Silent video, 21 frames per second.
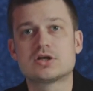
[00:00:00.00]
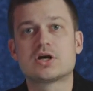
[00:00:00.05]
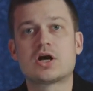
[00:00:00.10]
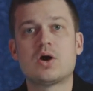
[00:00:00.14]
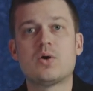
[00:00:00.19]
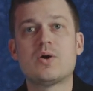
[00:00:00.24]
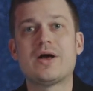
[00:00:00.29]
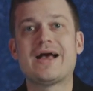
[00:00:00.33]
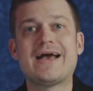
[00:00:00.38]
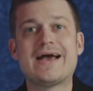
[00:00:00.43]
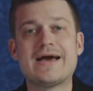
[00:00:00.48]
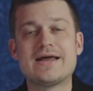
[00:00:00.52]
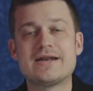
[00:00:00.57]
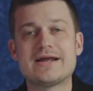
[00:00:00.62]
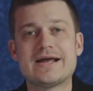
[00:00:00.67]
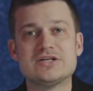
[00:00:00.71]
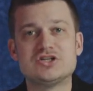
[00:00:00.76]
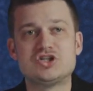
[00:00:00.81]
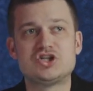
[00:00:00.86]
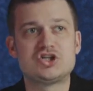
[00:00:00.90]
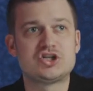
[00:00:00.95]
Go ahead
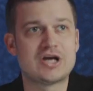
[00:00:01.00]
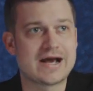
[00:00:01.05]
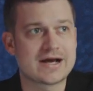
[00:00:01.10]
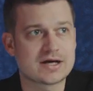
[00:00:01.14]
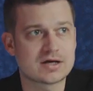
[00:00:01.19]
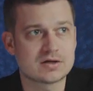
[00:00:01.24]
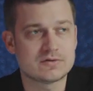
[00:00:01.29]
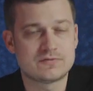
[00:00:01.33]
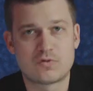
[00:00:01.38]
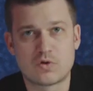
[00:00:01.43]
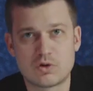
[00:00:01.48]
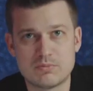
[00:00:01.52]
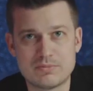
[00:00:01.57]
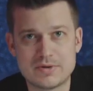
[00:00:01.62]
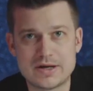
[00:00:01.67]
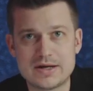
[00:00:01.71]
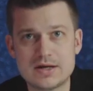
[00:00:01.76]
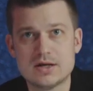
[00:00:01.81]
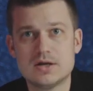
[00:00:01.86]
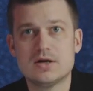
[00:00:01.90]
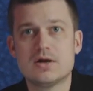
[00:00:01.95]
and check for
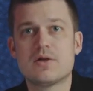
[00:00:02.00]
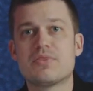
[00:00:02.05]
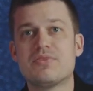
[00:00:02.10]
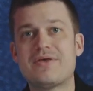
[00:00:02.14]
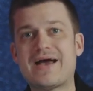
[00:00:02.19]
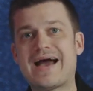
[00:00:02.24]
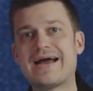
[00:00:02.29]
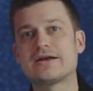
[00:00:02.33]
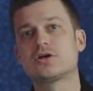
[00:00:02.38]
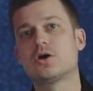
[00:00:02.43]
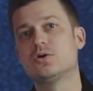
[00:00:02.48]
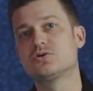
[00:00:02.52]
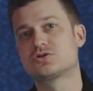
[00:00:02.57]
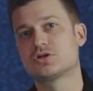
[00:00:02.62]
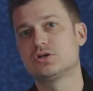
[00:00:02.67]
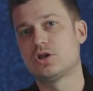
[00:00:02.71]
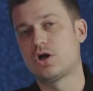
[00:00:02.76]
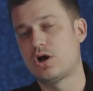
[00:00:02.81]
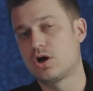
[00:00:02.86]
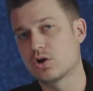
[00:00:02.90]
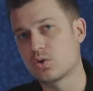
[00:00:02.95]
me. That goes a
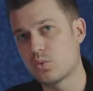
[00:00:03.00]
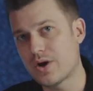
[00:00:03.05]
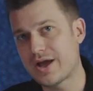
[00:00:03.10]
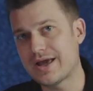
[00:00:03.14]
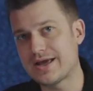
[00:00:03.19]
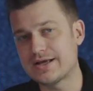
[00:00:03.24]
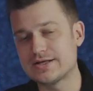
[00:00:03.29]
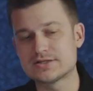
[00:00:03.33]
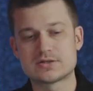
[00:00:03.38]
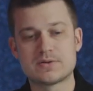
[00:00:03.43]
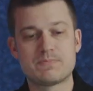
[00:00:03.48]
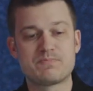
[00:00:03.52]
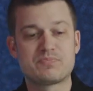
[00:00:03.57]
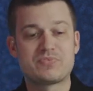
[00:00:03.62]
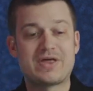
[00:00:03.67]
long ways.